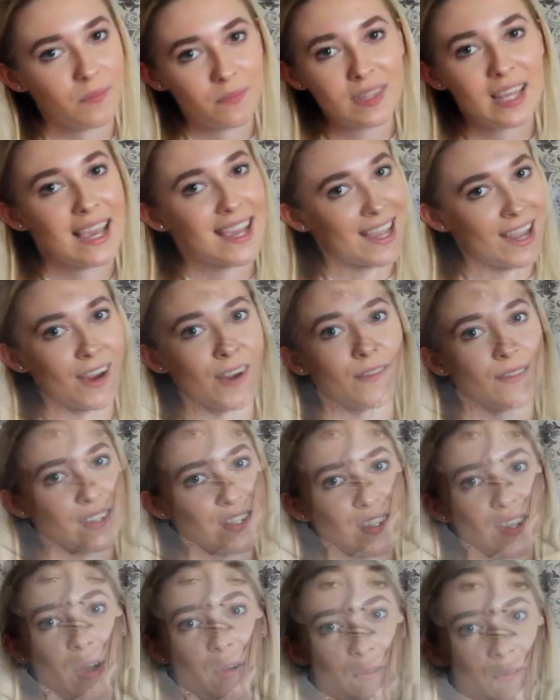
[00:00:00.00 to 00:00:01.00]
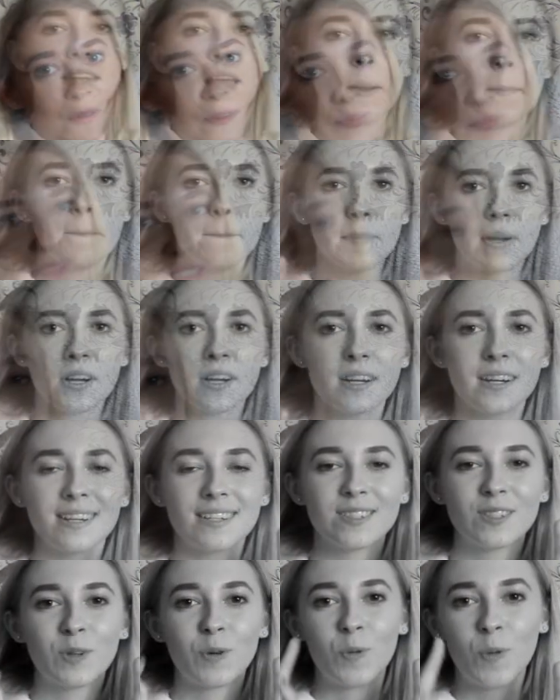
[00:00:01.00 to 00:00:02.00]
Take care of yourself. Number
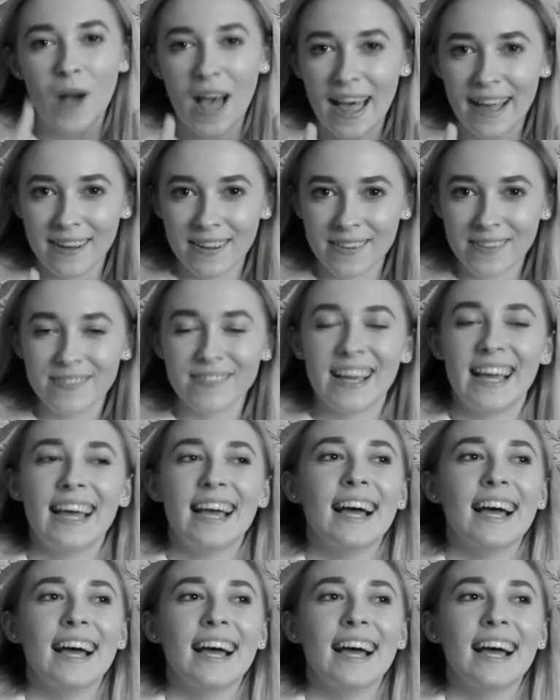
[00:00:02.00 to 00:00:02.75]
twelve.